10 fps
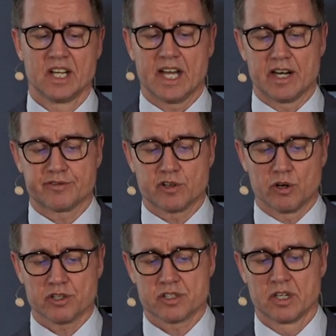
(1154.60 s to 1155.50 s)
And of
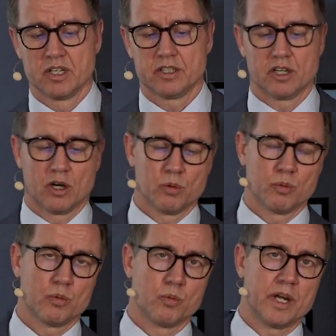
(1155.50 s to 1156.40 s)
course, you
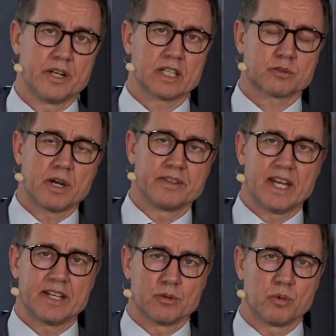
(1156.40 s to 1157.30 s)
know, we're not quite
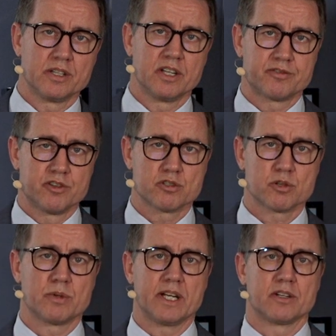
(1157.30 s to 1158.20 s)
there at the 1-year
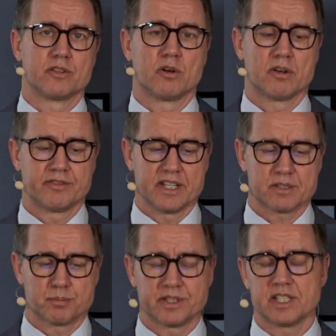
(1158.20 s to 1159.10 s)
fusion rate on all of
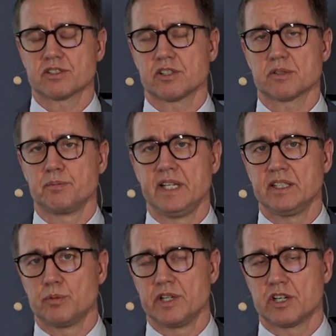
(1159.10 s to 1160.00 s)
this, but this doesn't mean
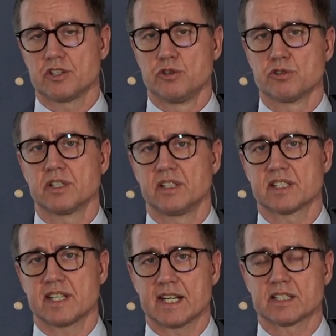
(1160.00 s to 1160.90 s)
that we're not using
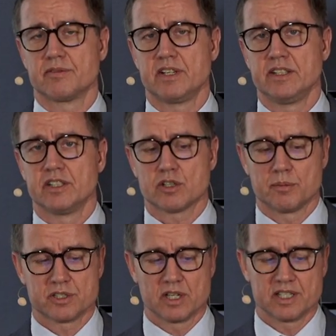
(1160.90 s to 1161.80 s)
this actively in the
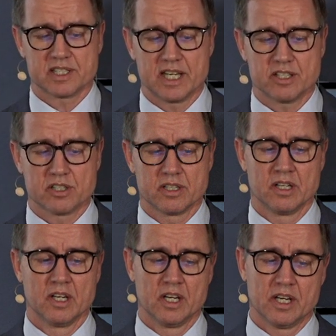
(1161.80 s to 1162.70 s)
commercialization.
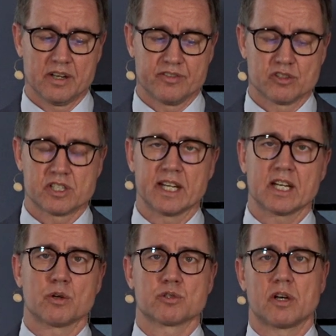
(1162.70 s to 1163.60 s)
If you take
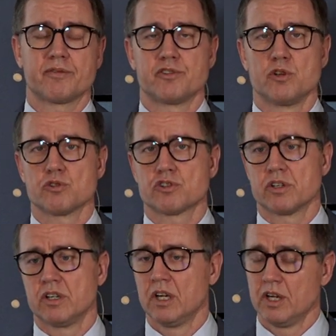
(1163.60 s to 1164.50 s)
our Top
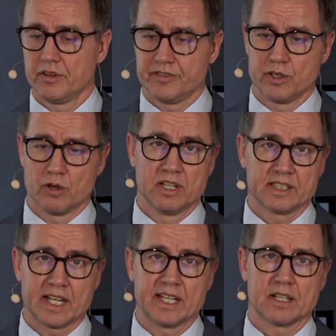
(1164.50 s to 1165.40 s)
Fusion, the early
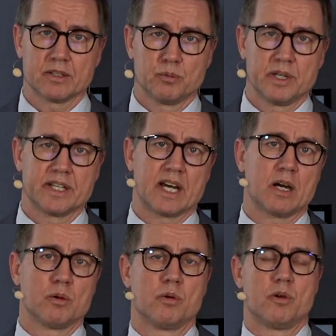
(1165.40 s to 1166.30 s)
data that we are
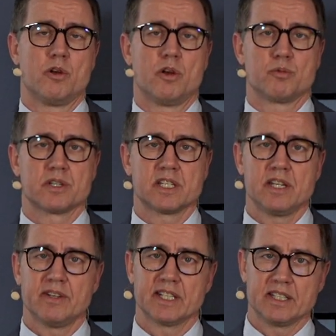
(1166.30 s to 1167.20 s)
now
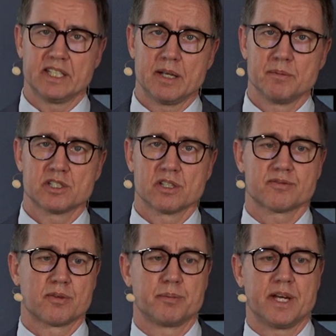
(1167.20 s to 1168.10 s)
receiving and the images
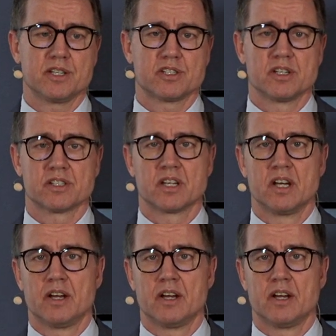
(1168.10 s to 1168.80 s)
from patients,